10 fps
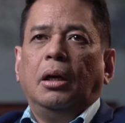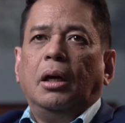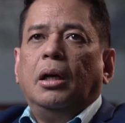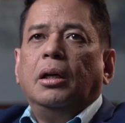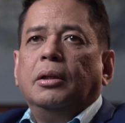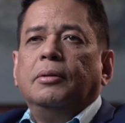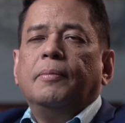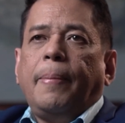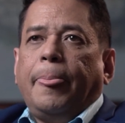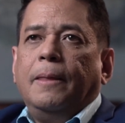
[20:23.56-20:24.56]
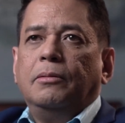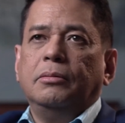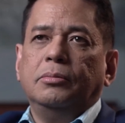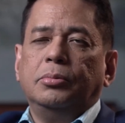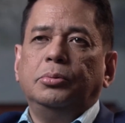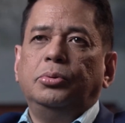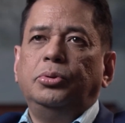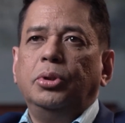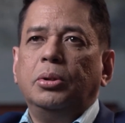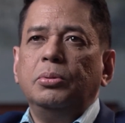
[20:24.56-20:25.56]
Well,
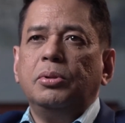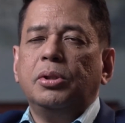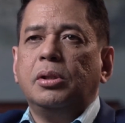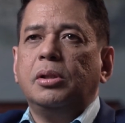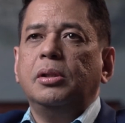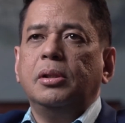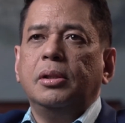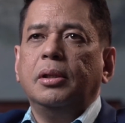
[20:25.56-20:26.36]
don'ts.